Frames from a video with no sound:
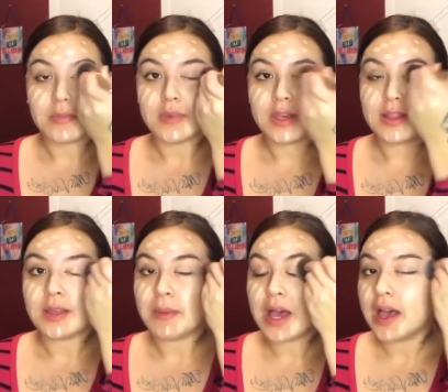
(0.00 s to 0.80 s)
Get
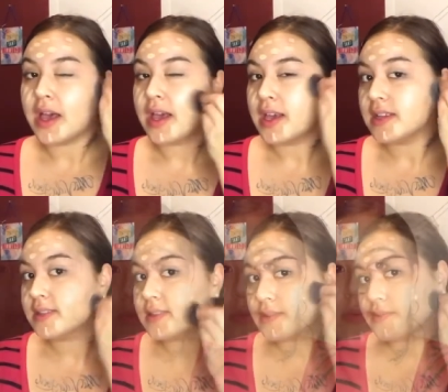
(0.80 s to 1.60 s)
them
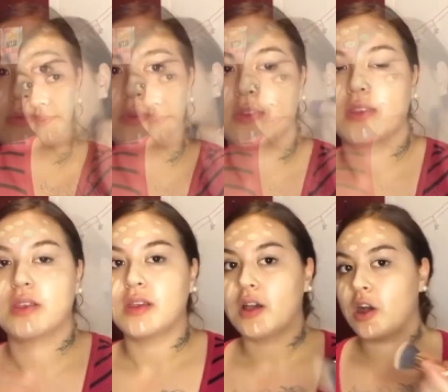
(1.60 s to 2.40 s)
eyes.
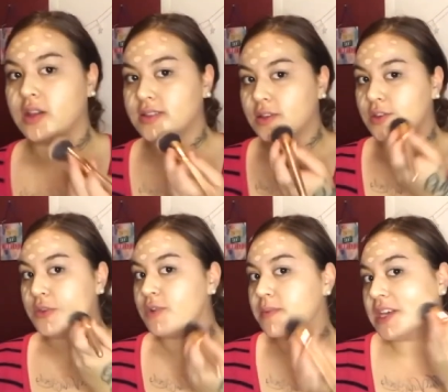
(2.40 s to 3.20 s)
Also, you
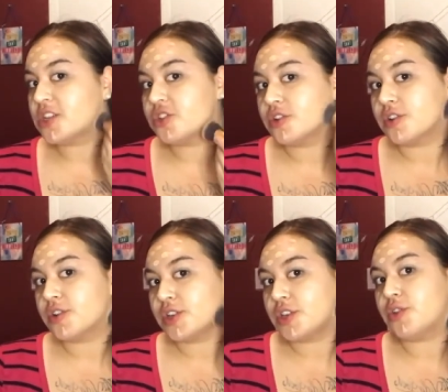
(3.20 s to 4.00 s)
want to make sure
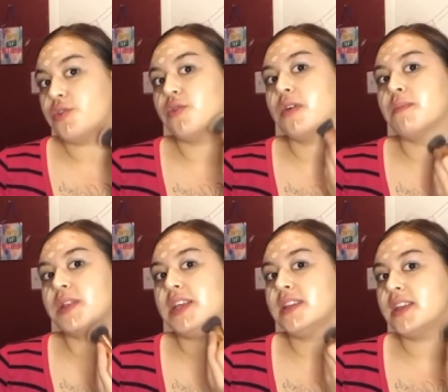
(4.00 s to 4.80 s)
you
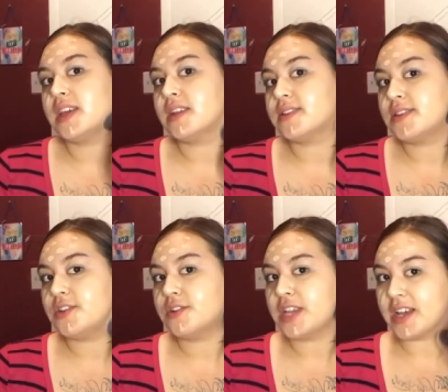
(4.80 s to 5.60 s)
blend it into
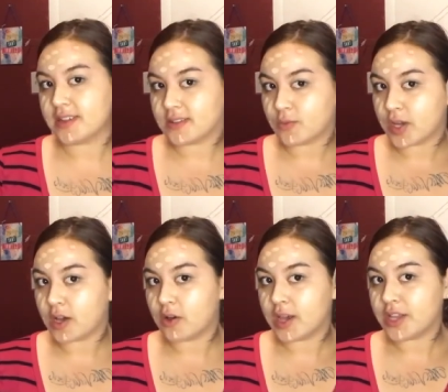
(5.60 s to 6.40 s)
your neck as
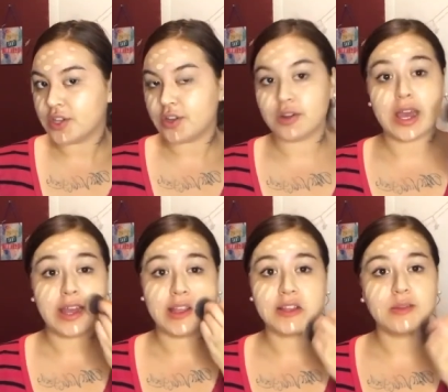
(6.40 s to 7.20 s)
well, and I
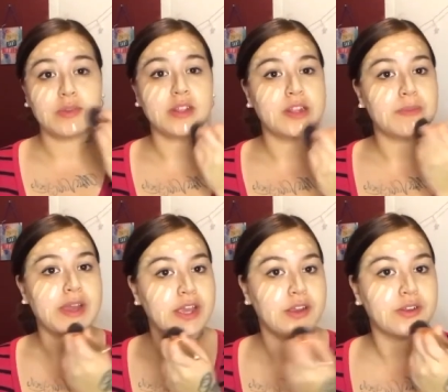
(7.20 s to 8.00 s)
like to blend in my
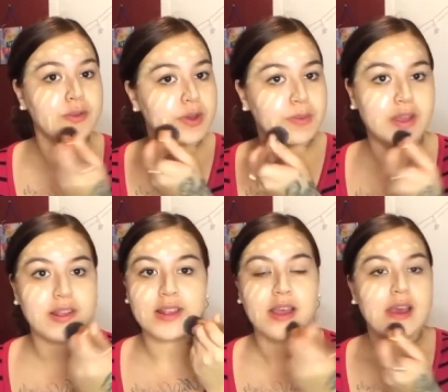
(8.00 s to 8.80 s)
ear as well
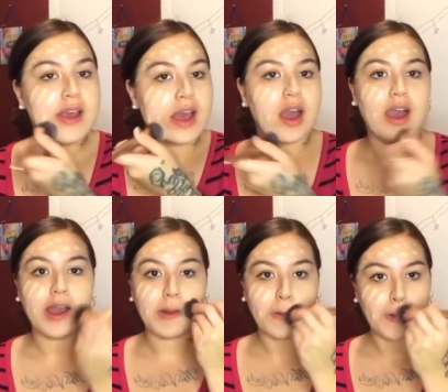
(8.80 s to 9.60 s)
because
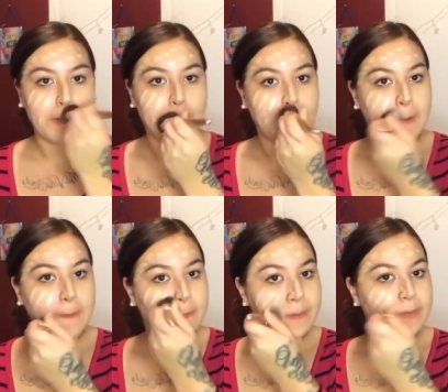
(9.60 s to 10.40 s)
I don't want to be